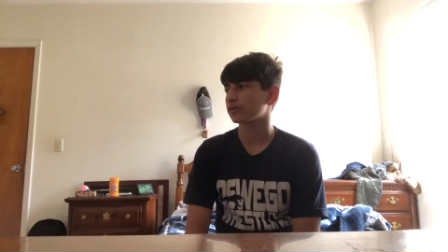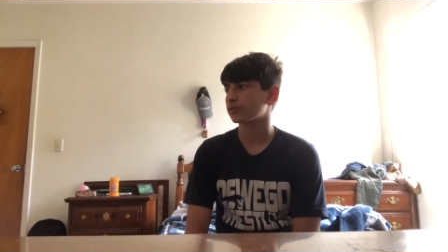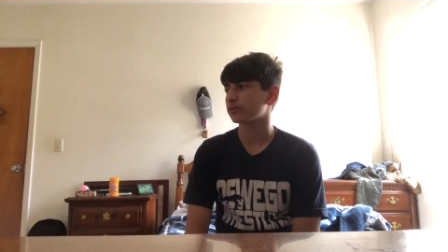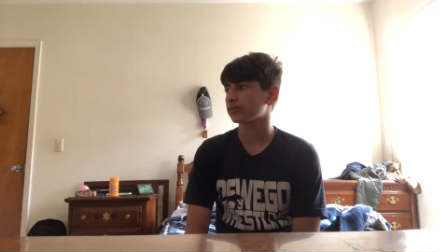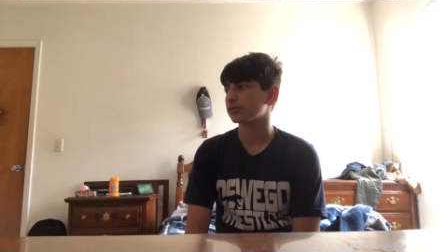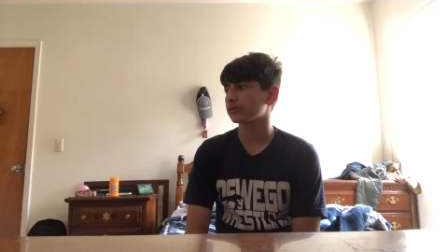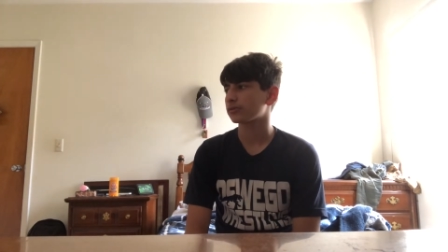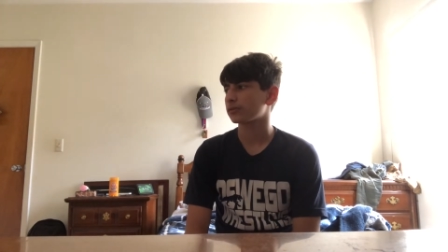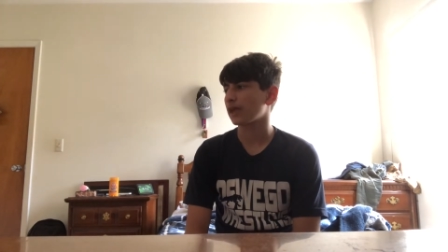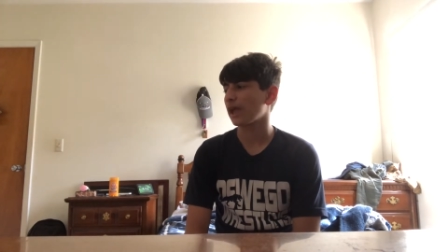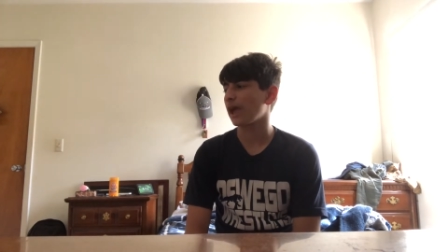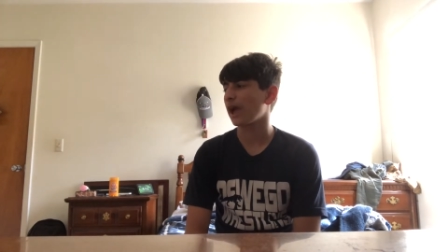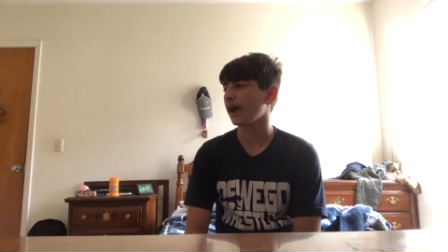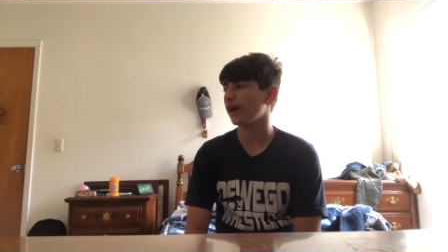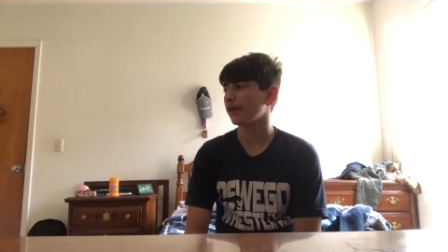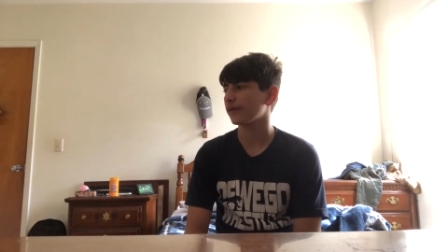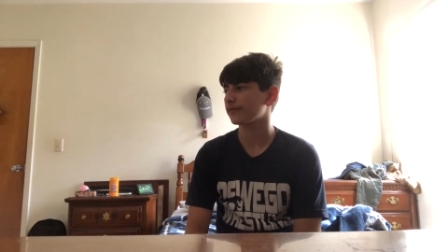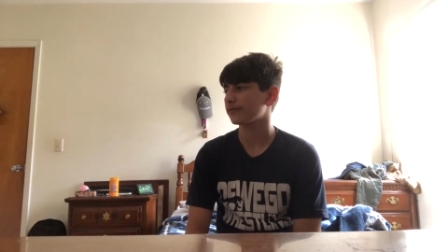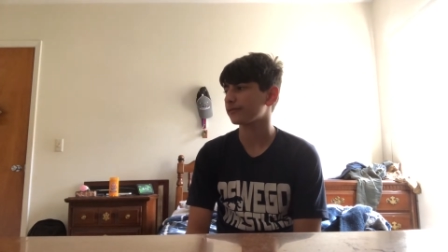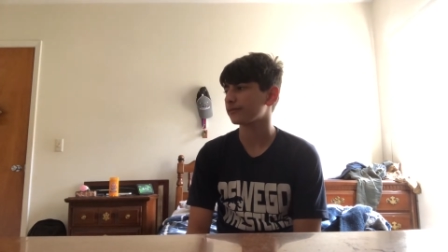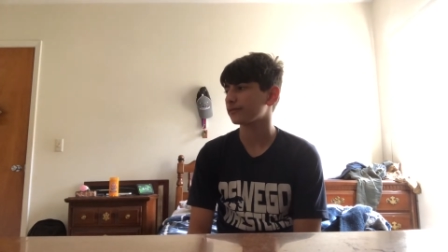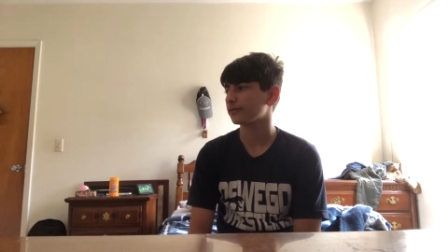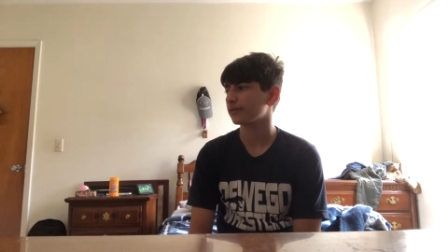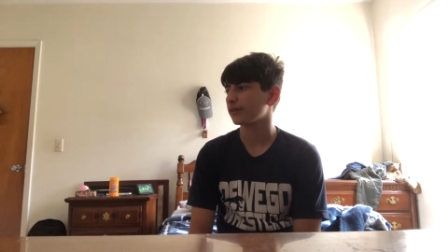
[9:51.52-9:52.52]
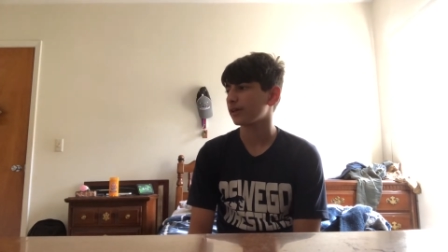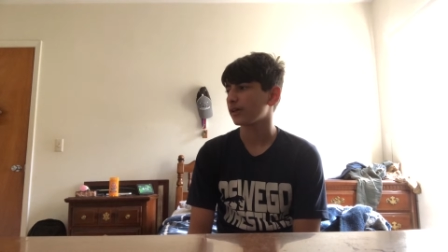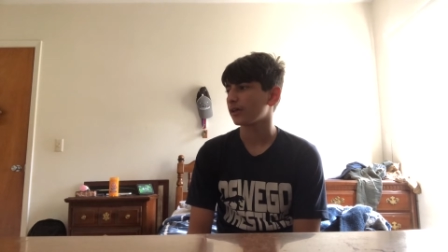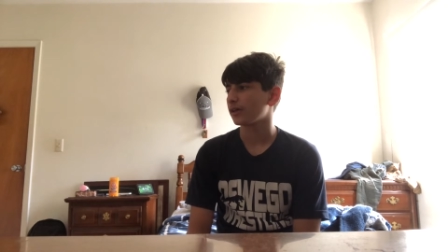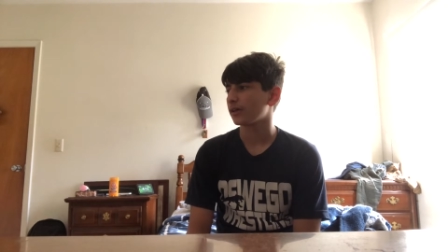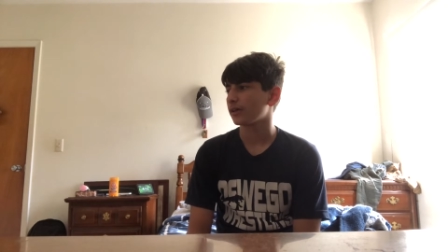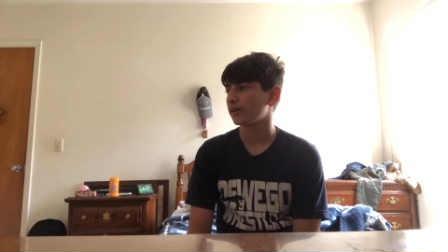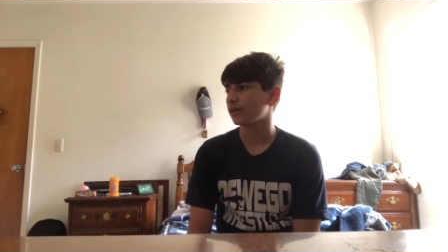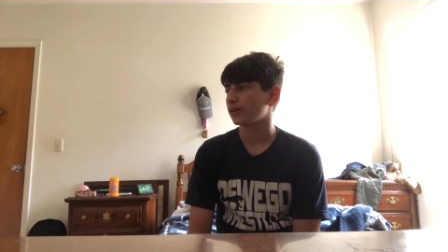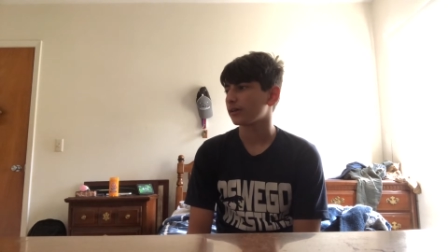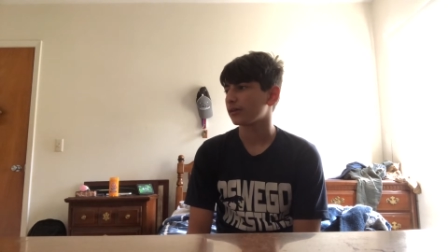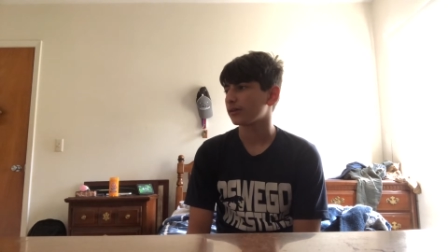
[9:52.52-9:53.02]
They have
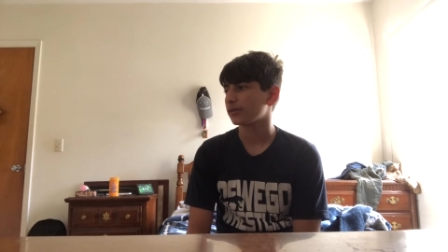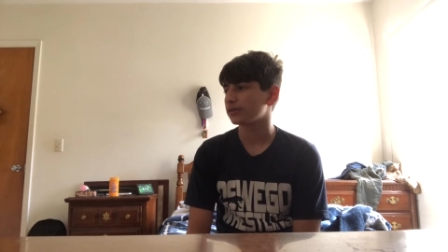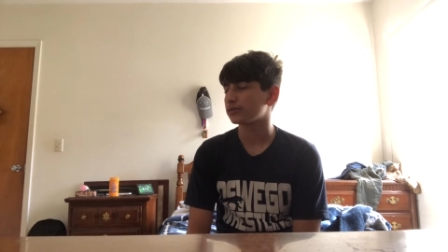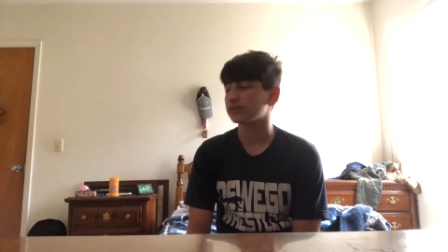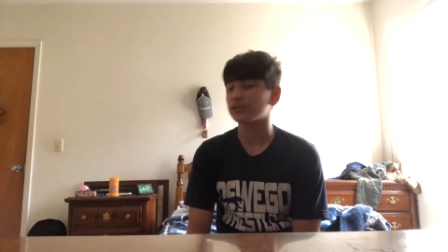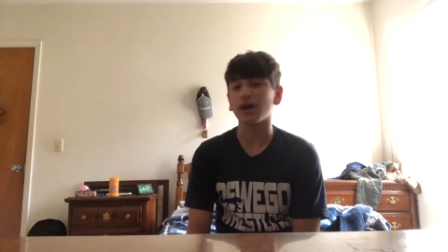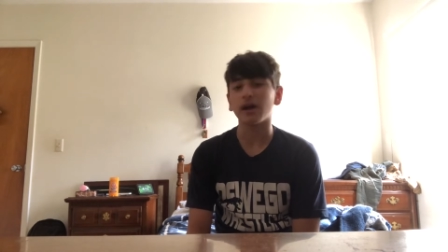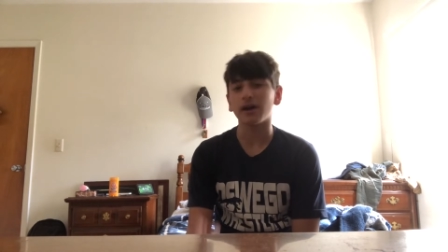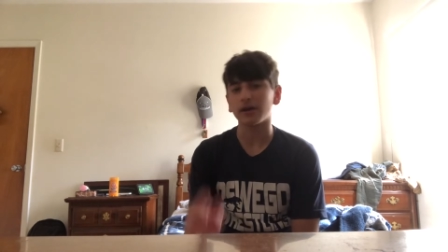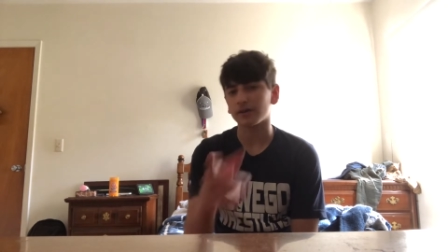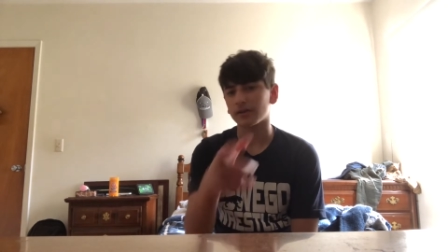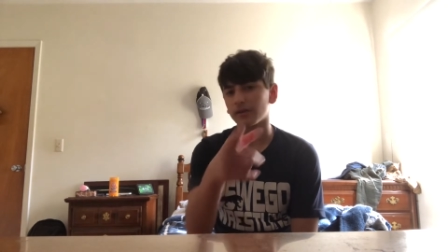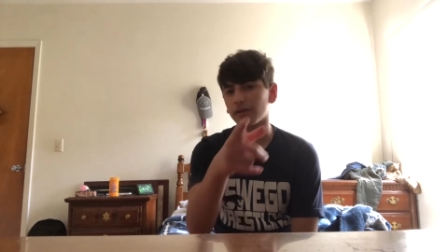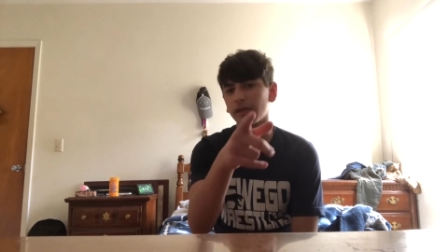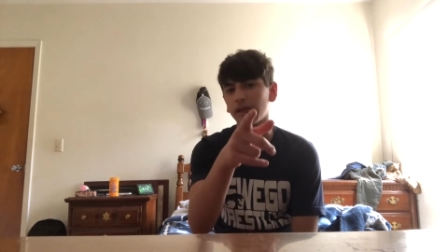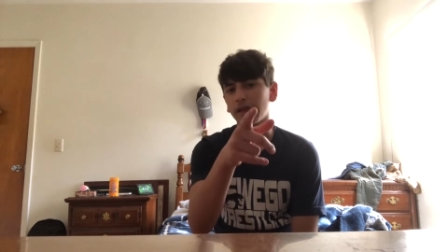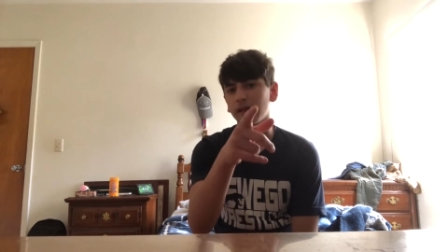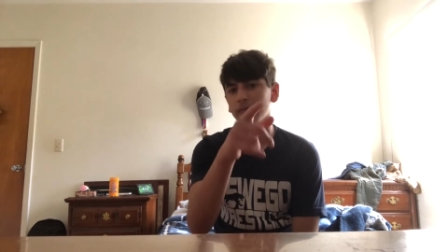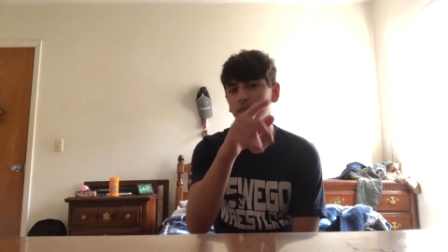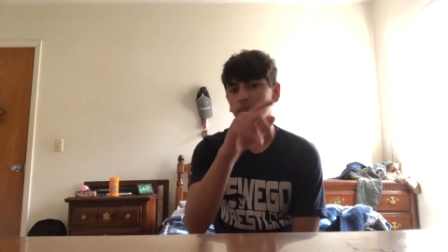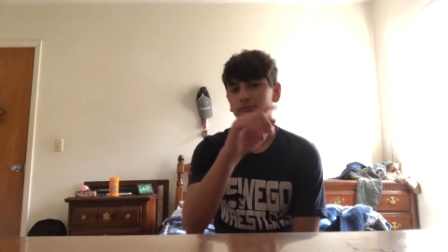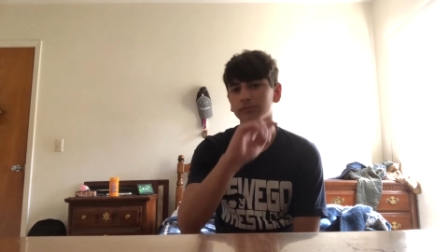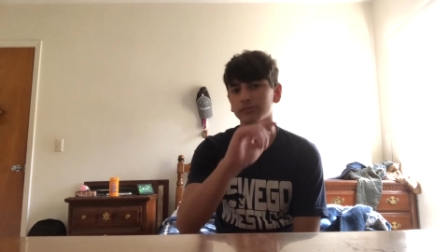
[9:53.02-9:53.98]
the Acclaim.